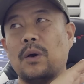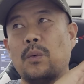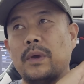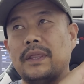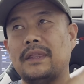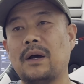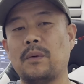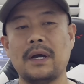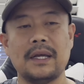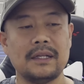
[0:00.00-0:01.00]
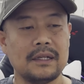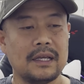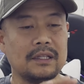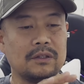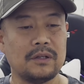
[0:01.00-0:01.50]
with that one
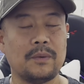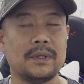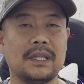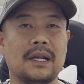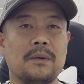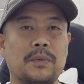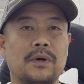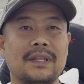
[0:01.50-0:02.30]
and to the one that I bought,